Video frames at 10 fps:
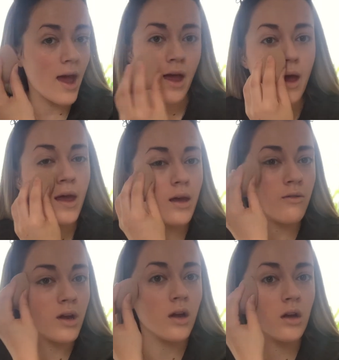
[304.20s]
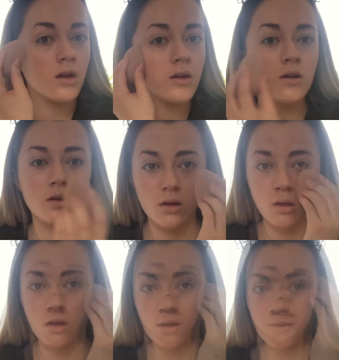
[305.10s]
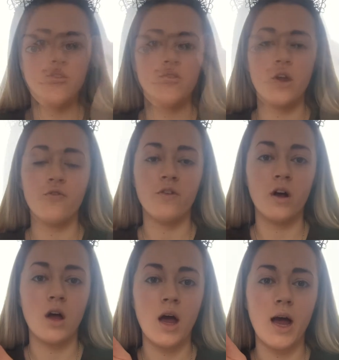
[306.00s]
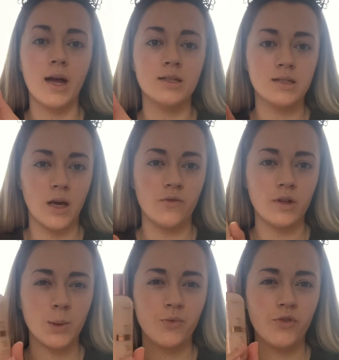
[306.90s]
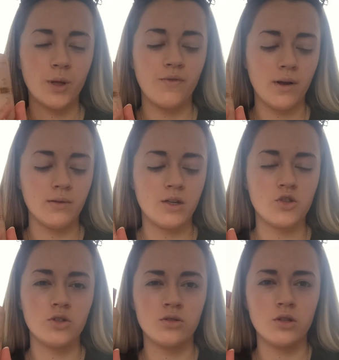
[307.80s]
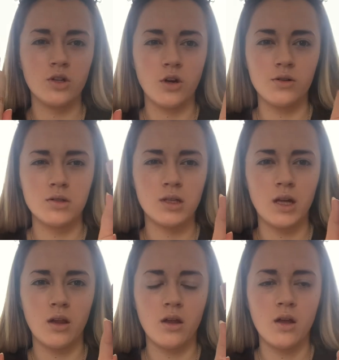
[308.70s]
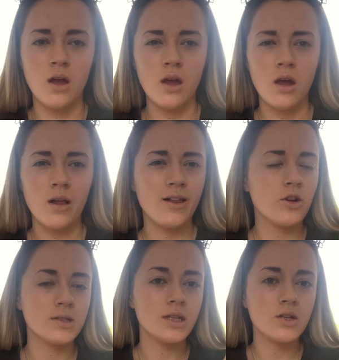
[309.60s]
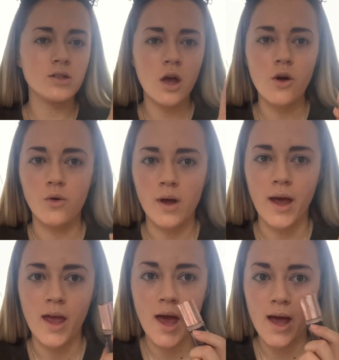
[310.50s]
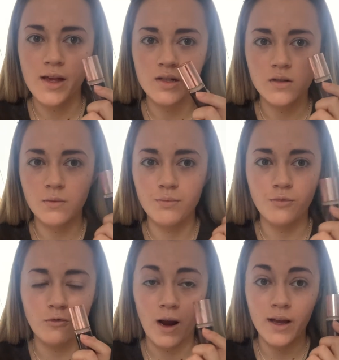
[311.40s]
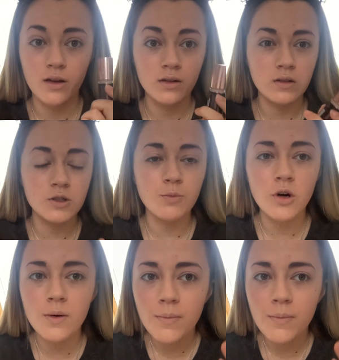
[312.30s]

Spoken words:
area. Okay, so far I definitely prefer the foundation to the concealer. Like, the concealer's okay, it has brightened, but